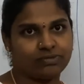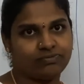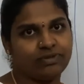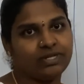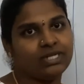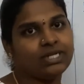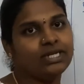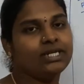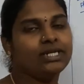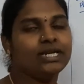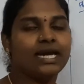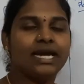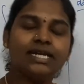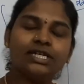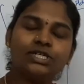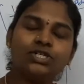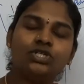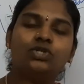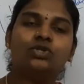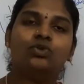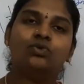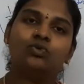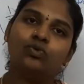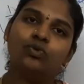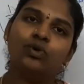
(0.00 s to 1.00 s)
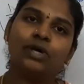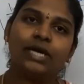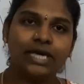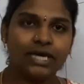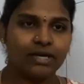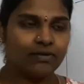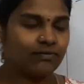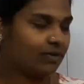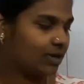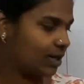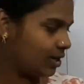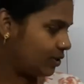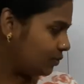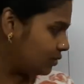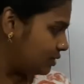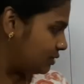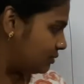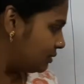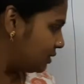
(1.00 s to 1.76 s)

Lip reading: We get two equal roots,